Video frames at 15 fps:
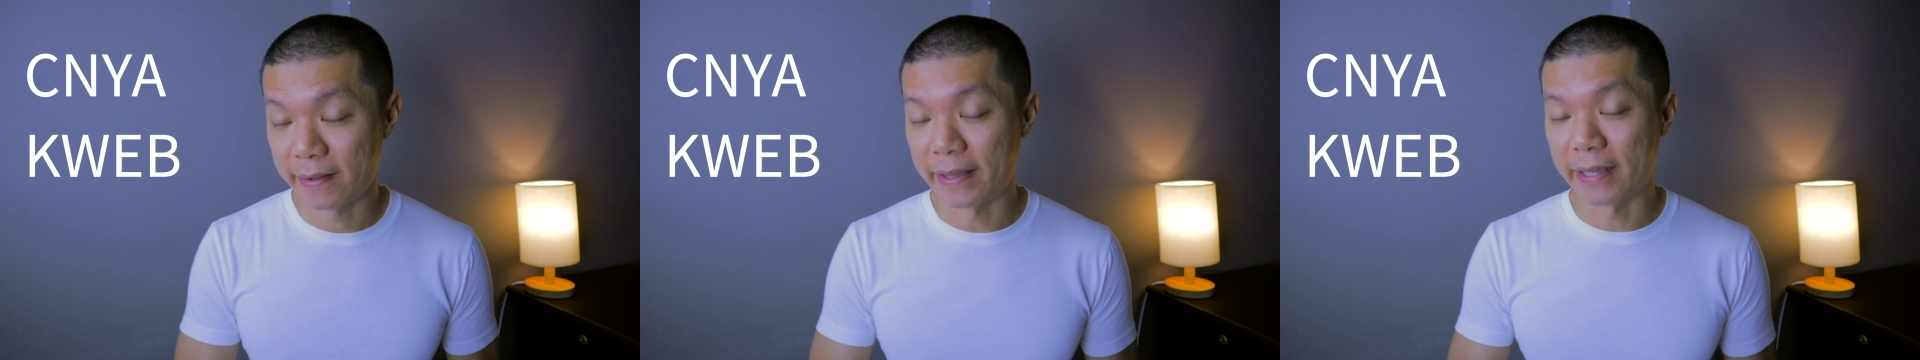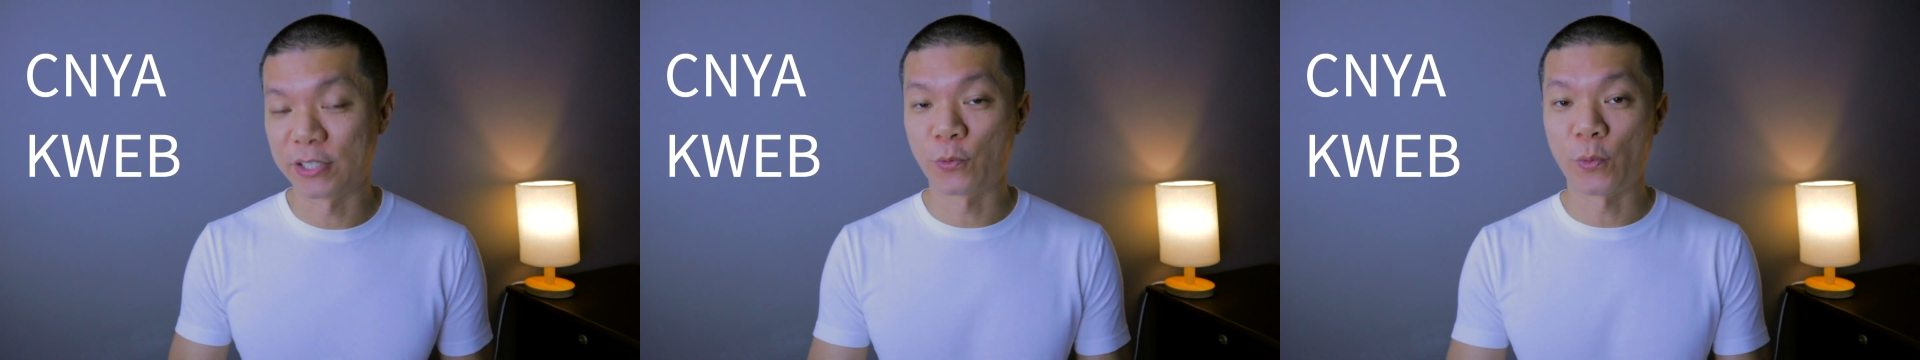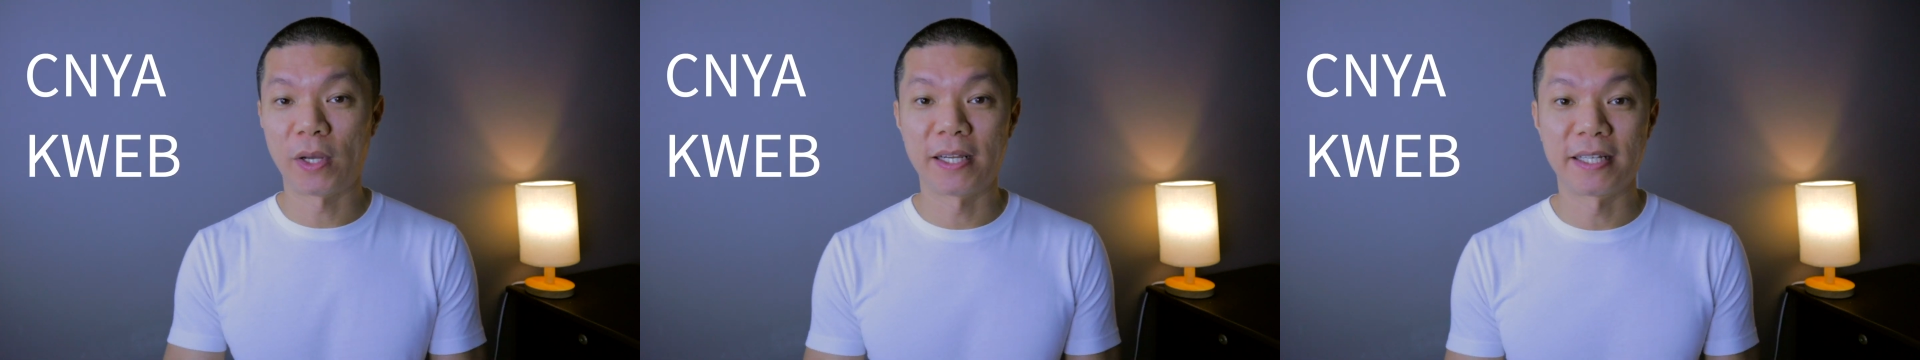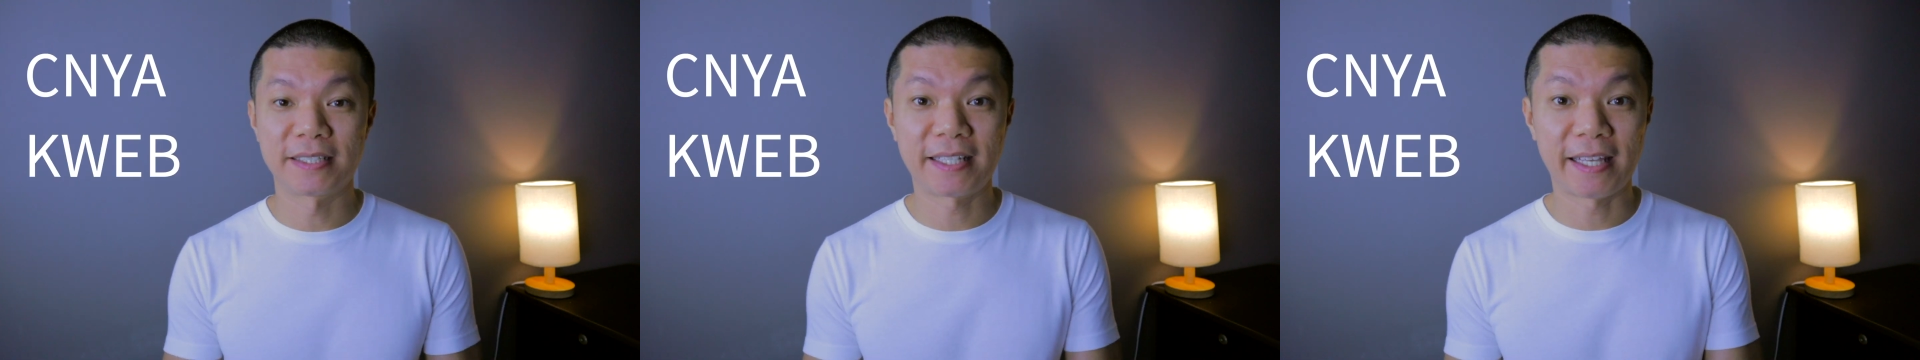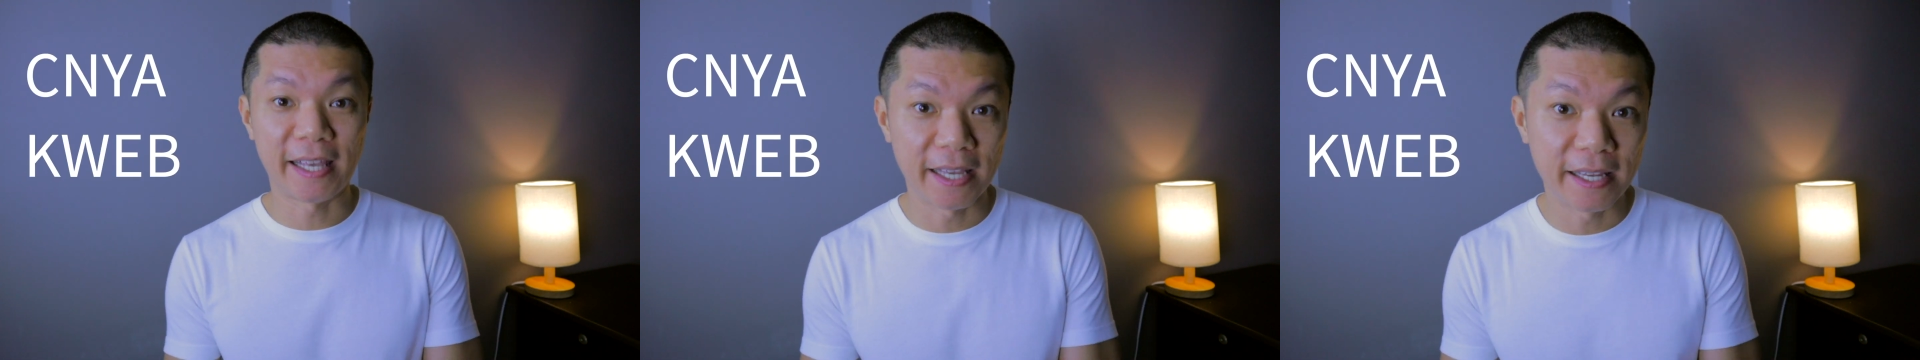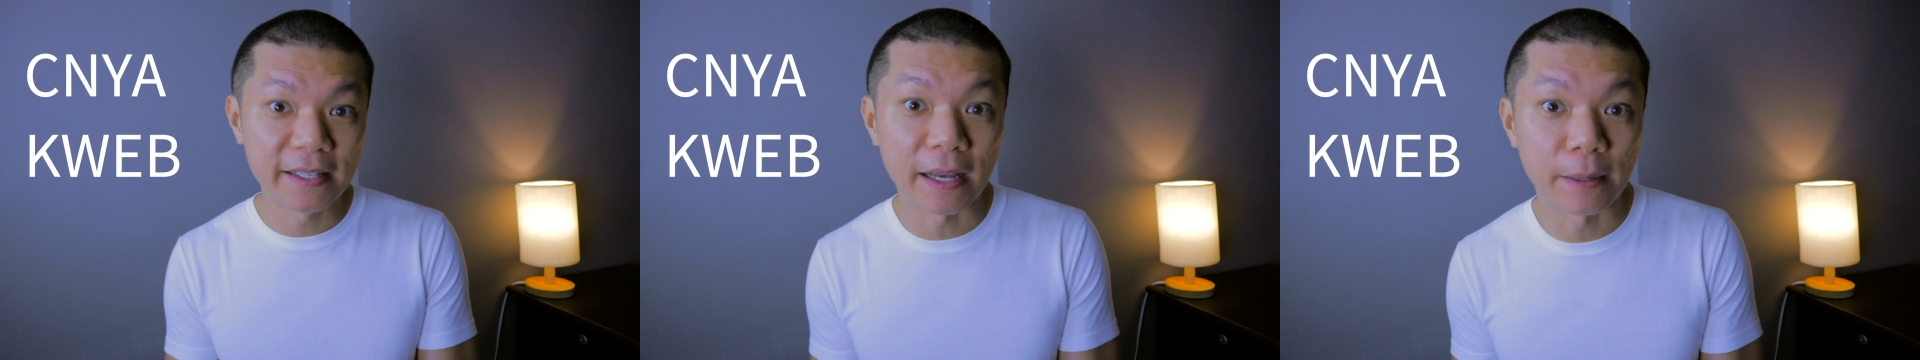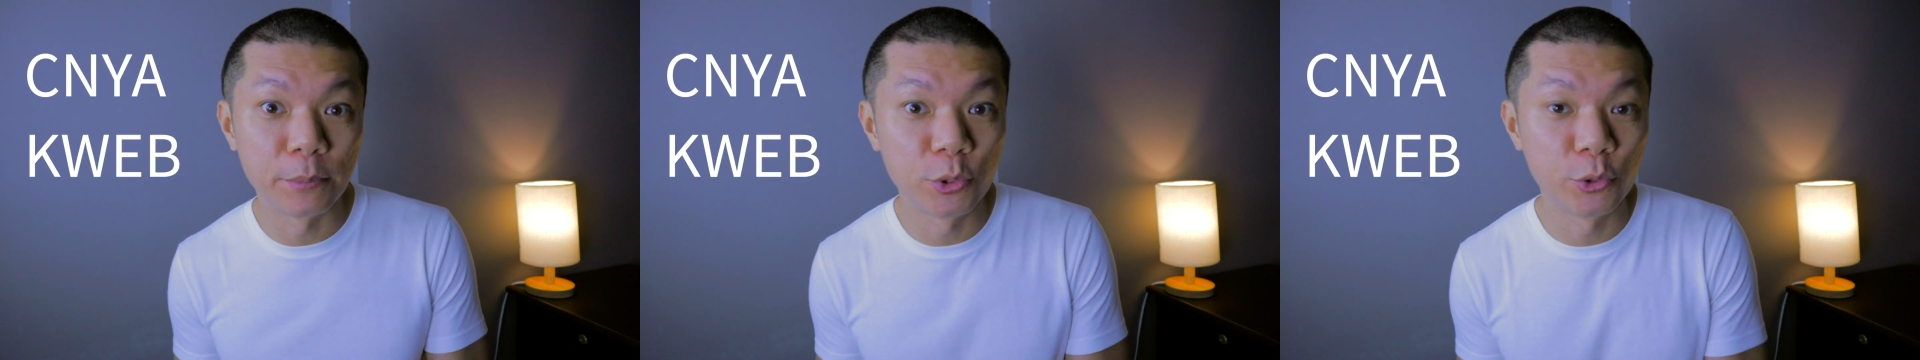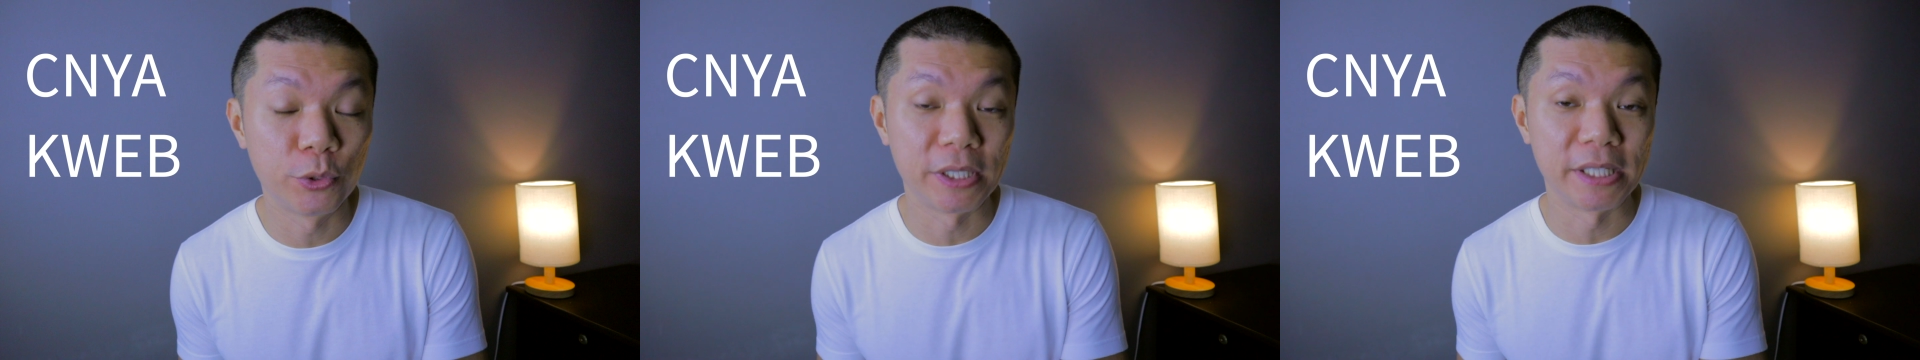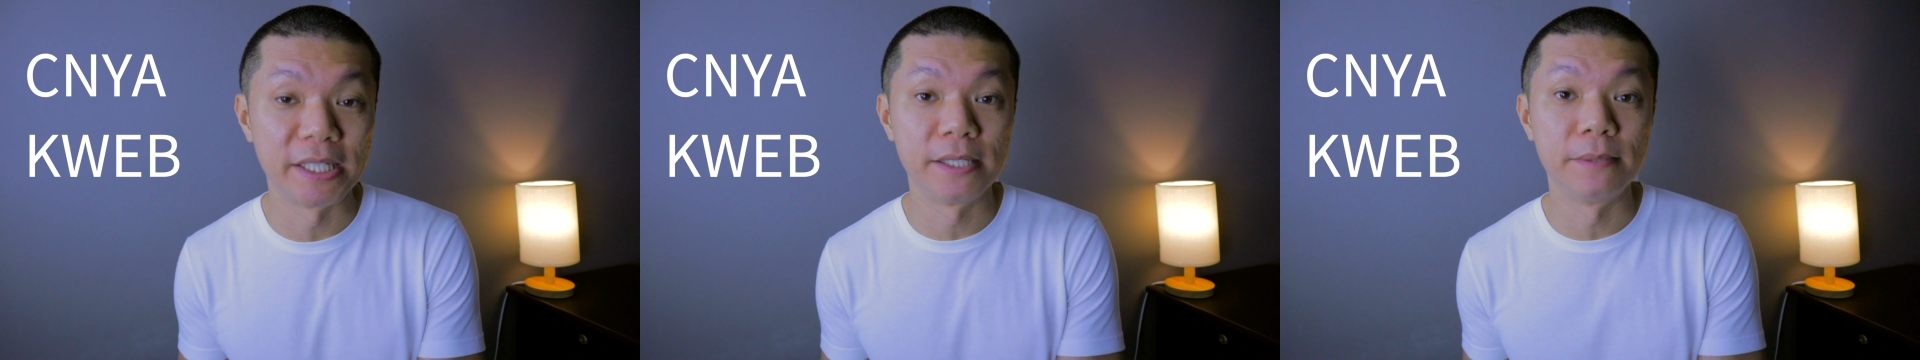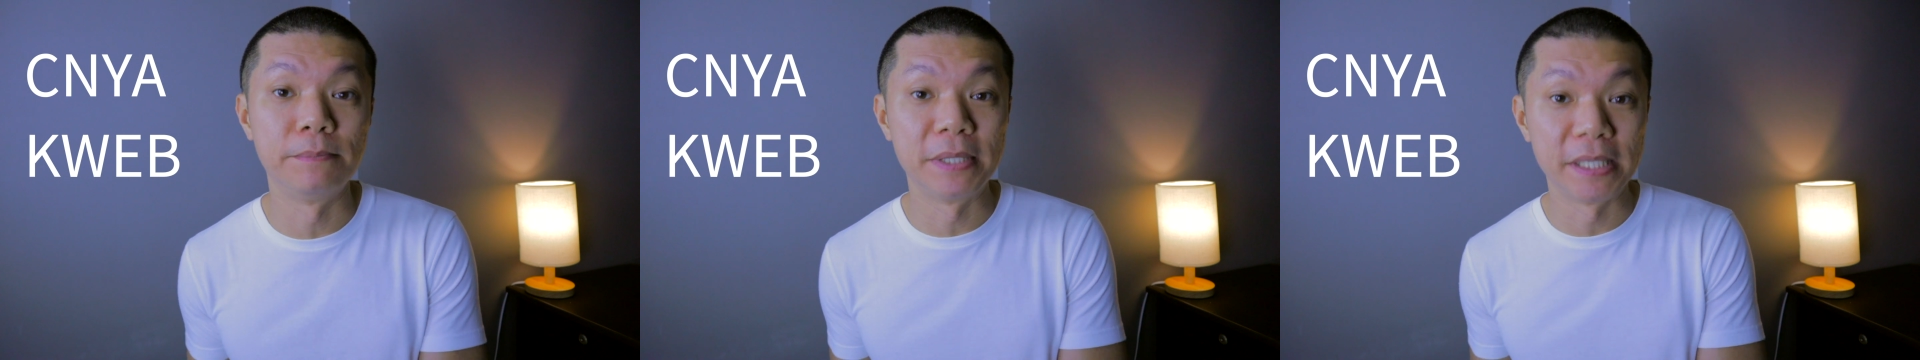as well as K W
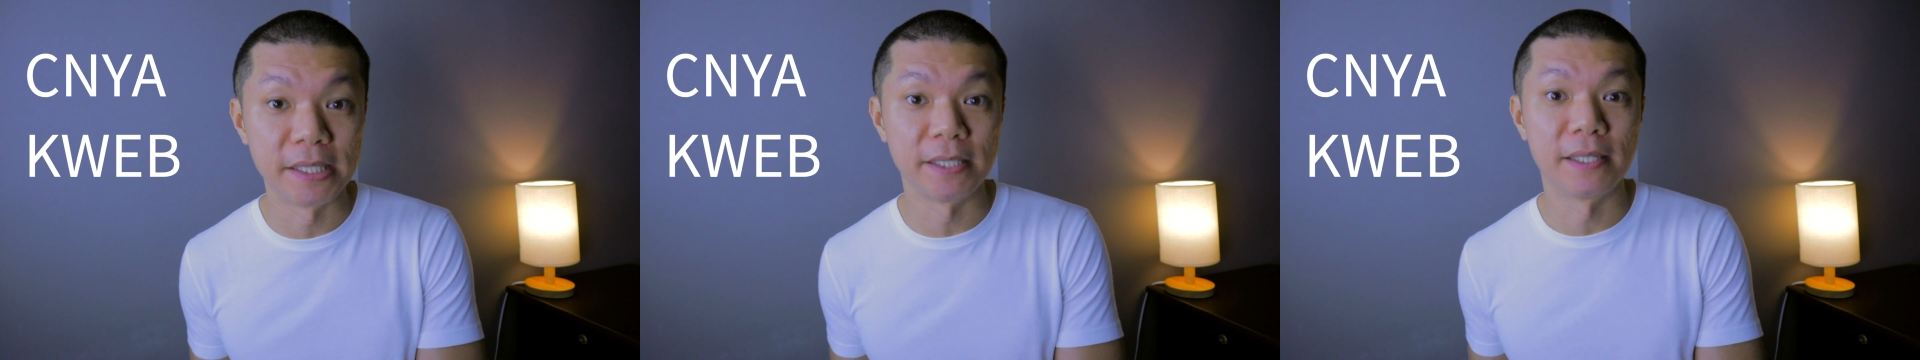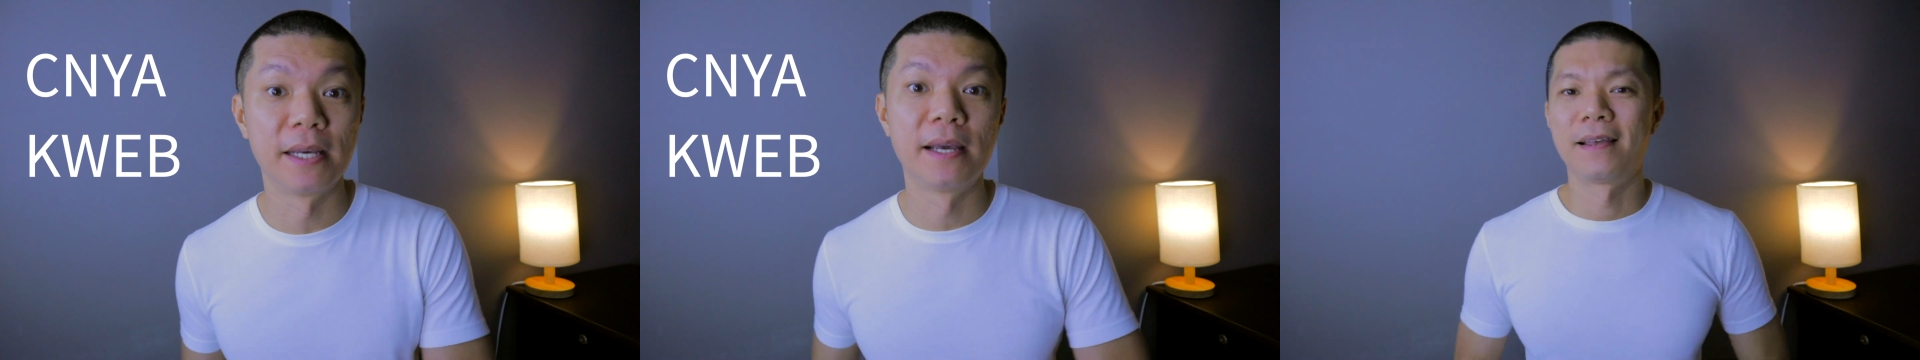E B.